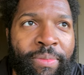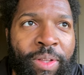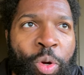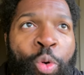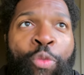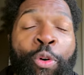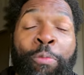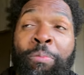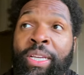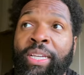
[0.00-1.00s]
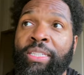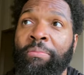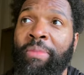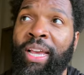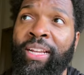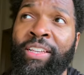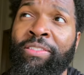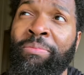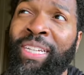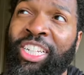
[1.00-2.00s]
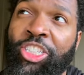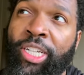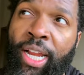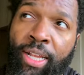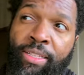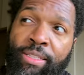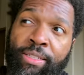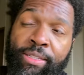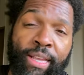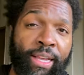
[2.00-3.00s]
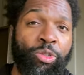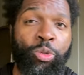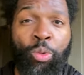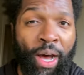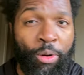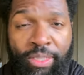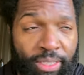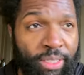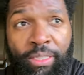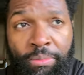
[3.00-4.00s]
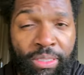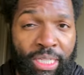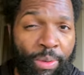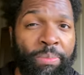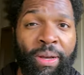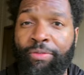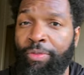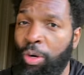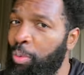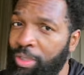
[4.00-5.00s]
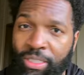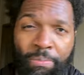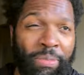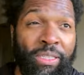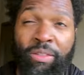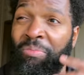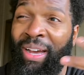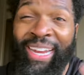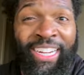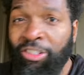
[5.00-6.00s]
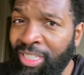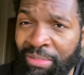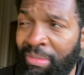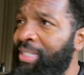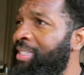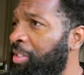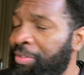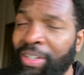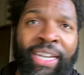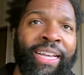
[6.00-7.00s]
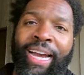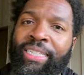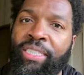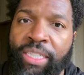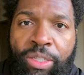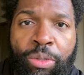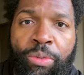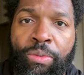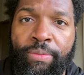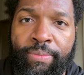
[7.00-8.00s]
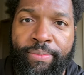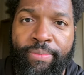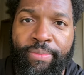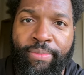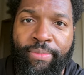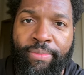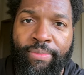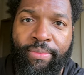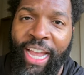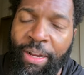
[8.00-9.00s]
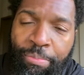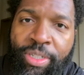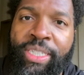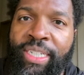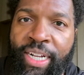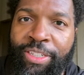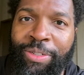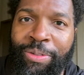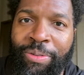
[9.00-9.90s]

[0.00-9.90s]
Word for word: who, for me as a man, gives me a chance to say to our system, to say with my vote, which is a piece of my energy and myself, I see you, I appreciate you.